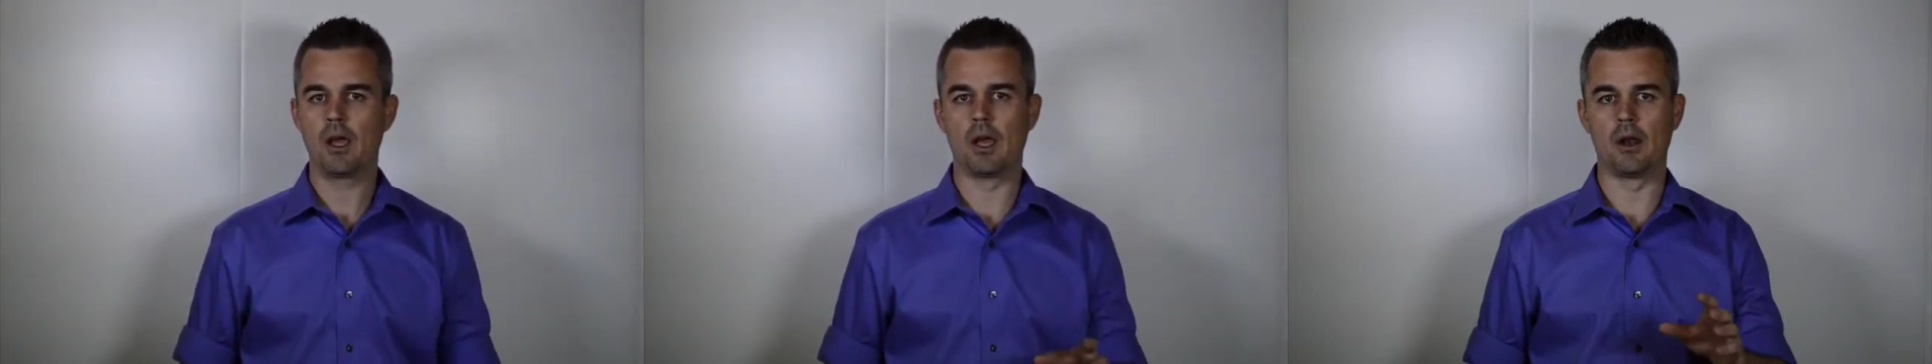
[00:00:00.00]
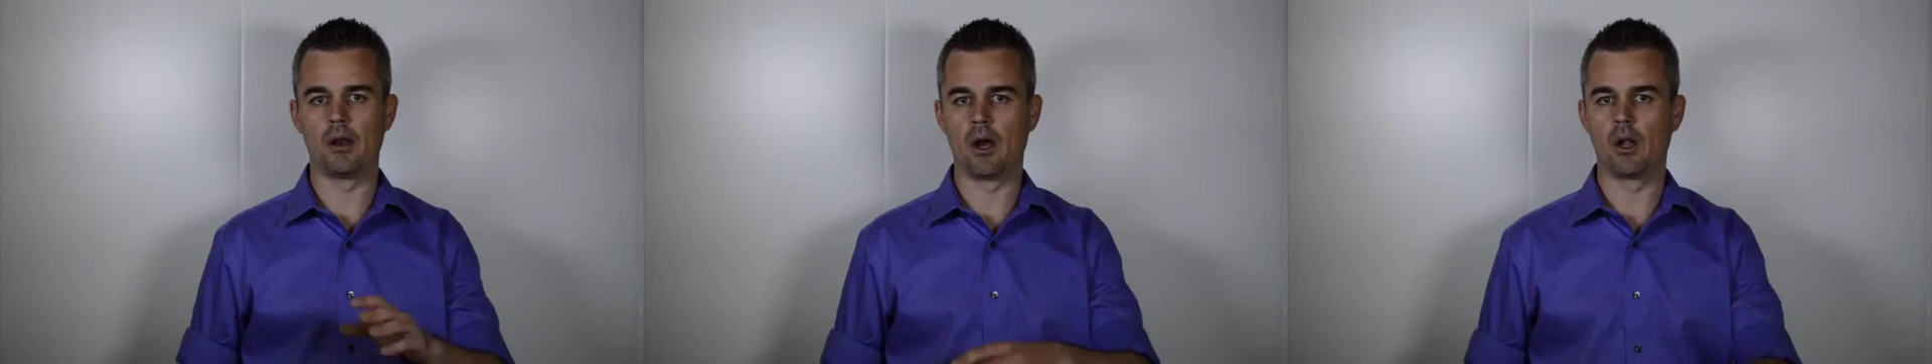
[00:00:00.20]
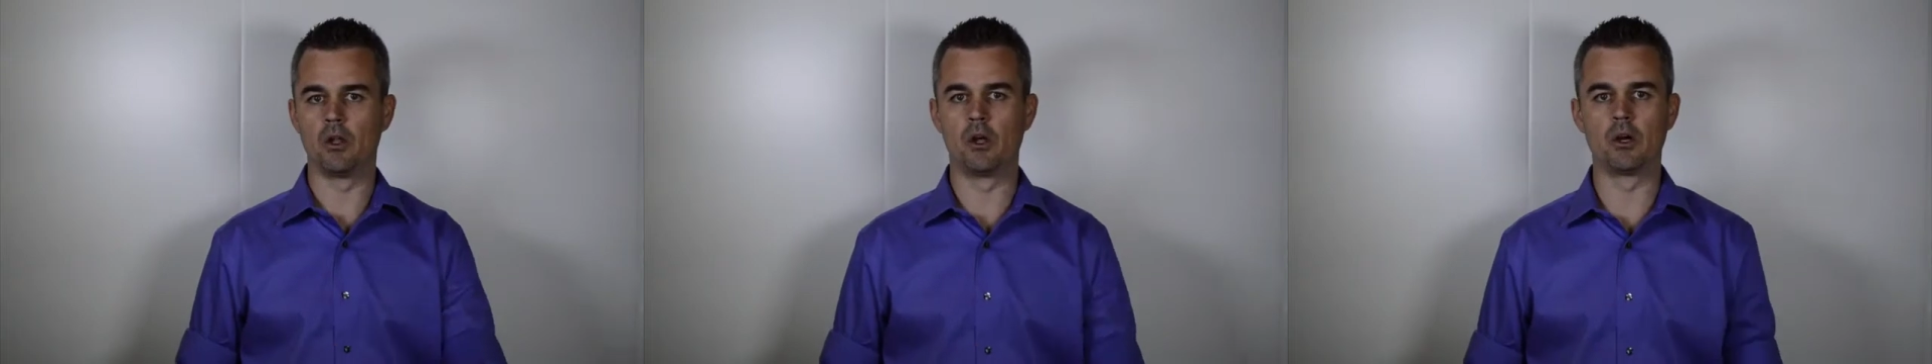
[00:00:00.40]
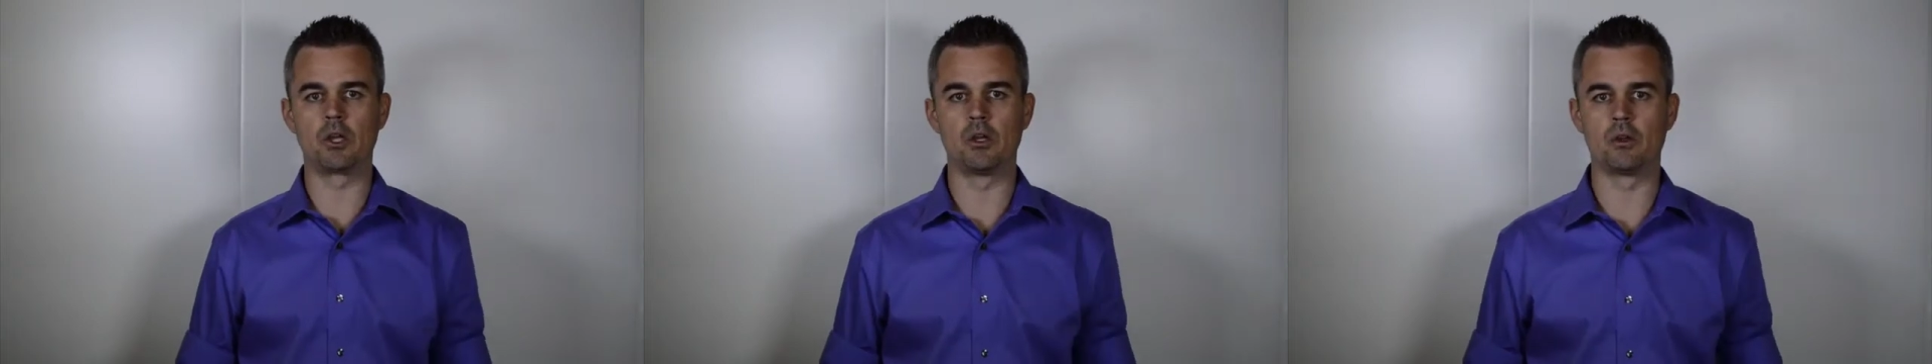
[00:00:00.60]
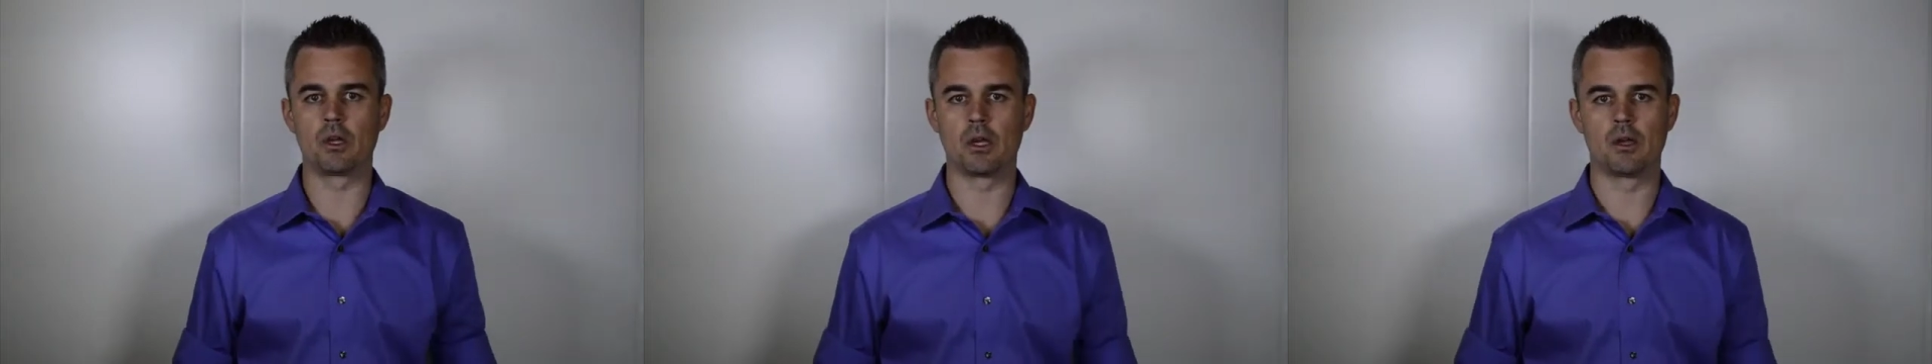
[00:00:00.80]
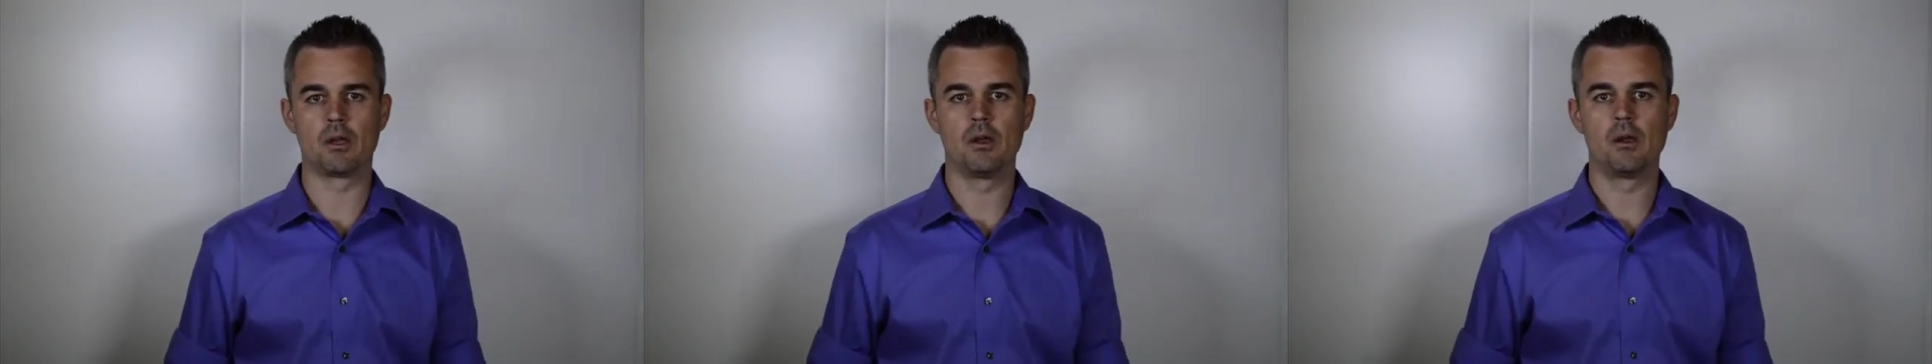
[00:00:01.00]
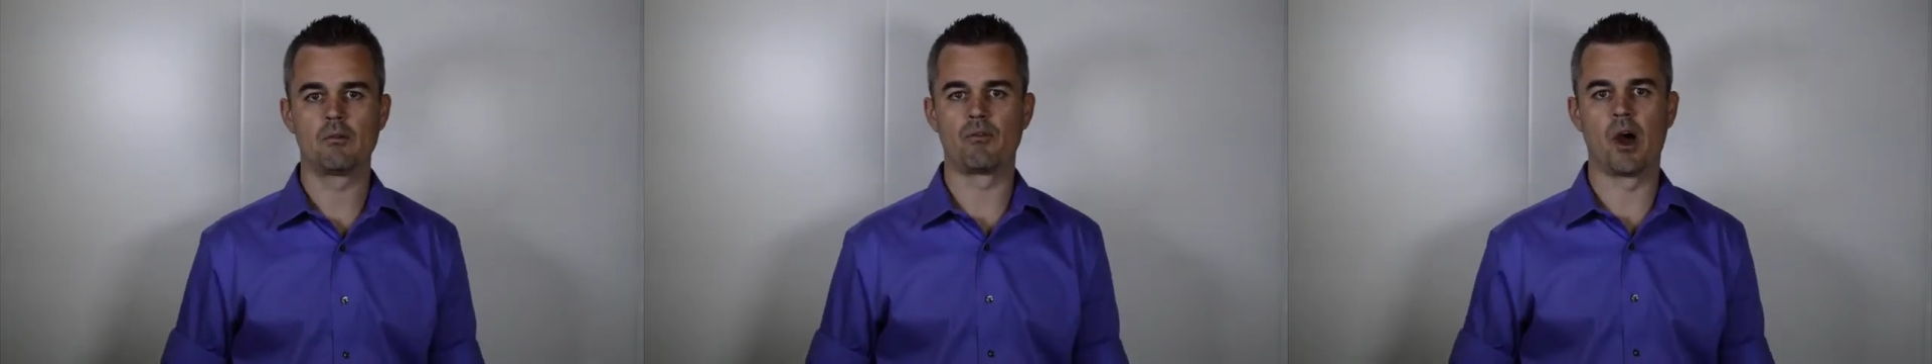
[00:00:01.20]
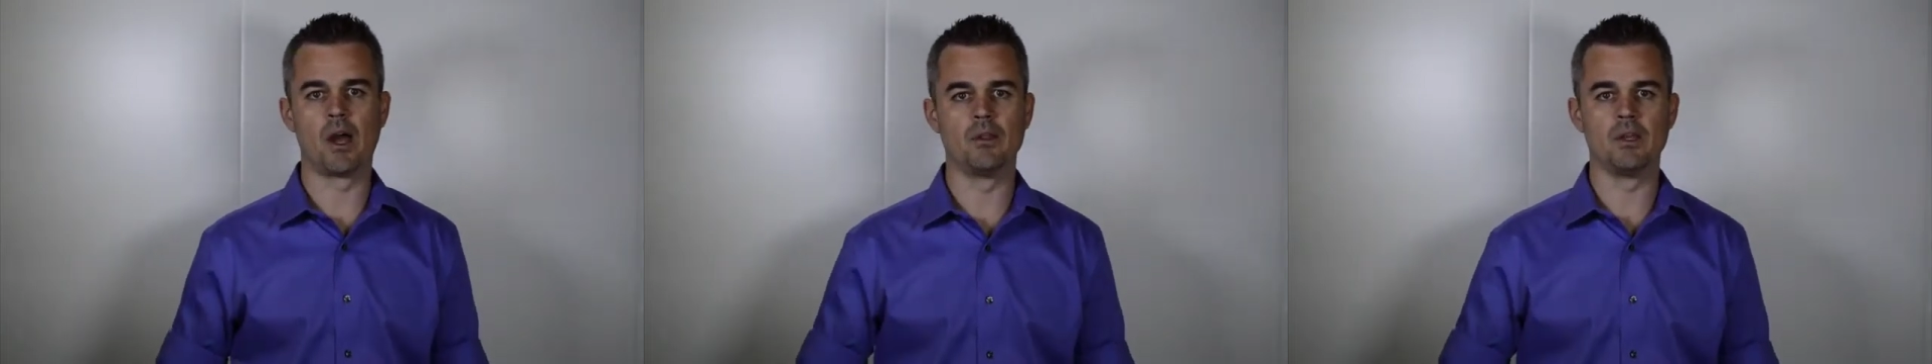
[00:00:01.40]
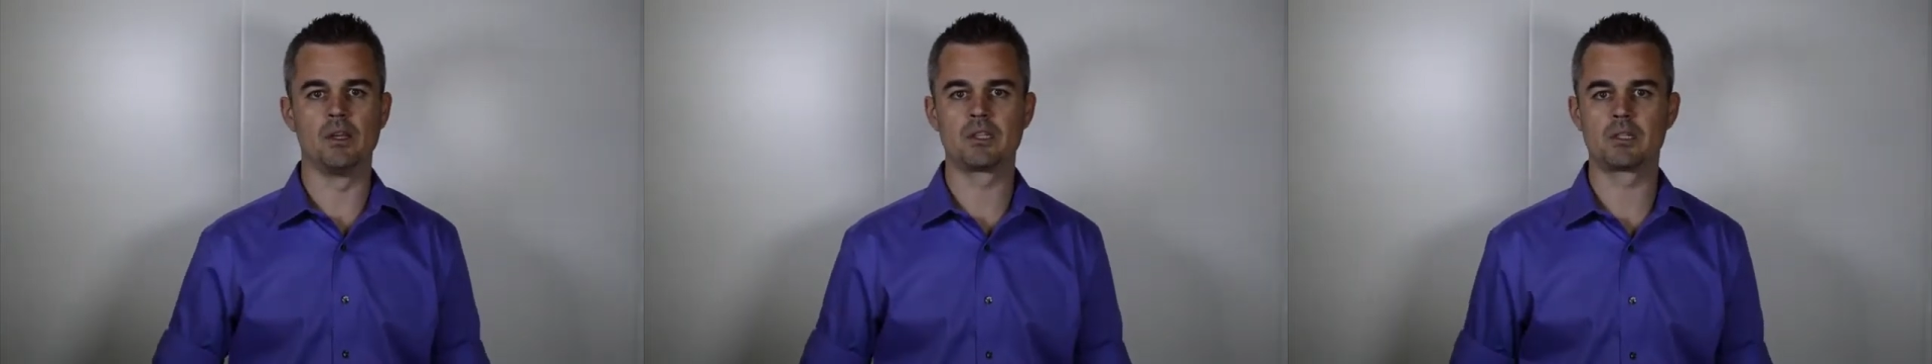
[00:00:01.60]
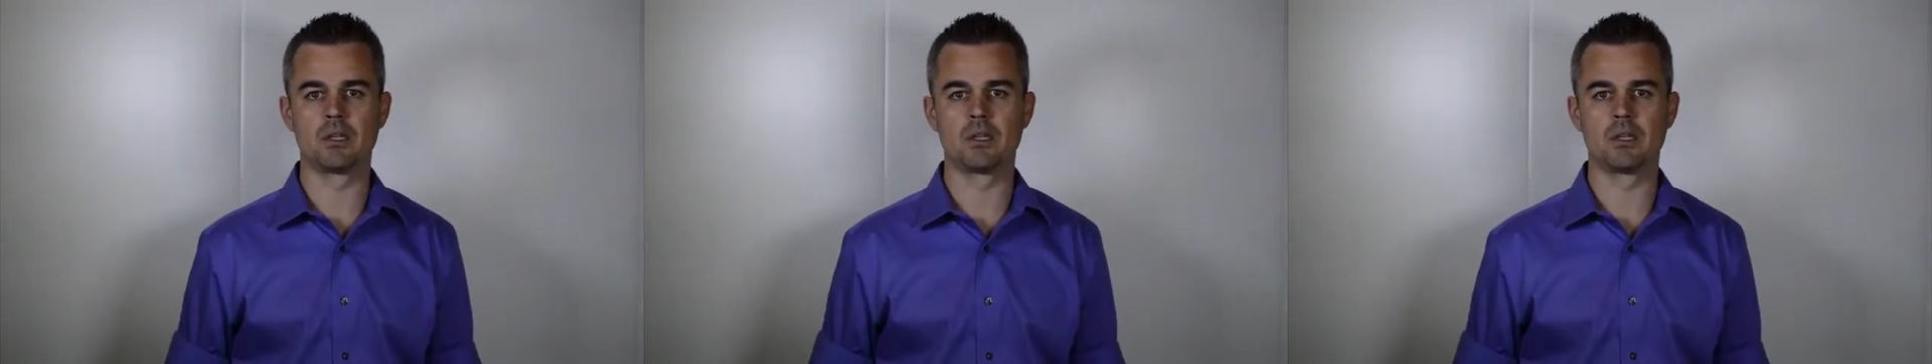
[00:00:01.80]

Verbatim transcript: And uh, look, you can find these